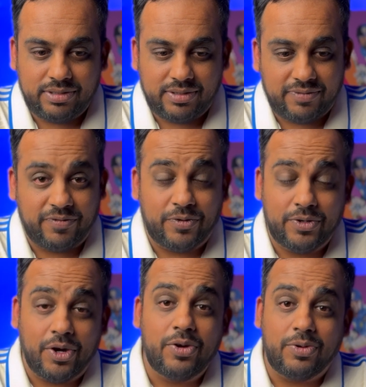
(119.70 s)

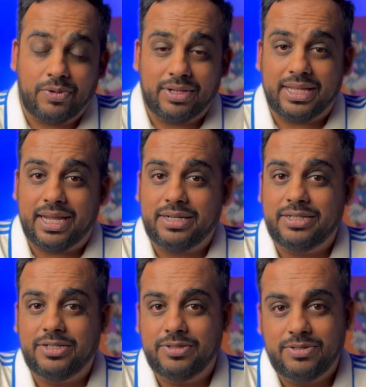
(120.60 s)
forego all that
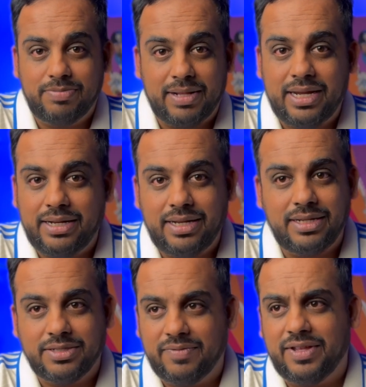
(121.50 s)
to play an
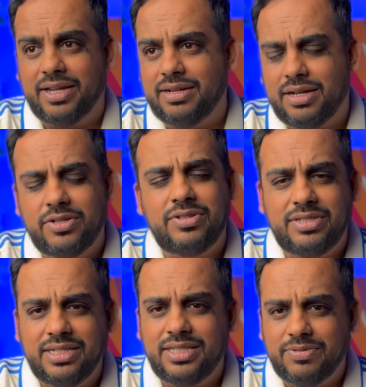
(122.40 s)
innings of like
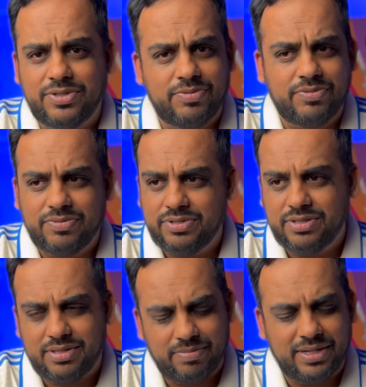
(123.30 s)
160, which
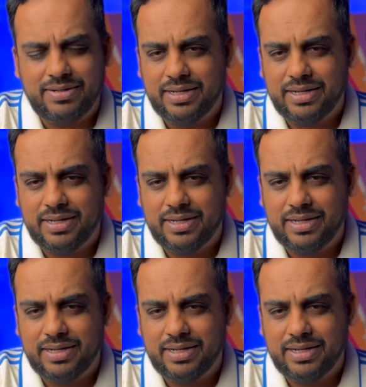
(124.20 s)
was, I'm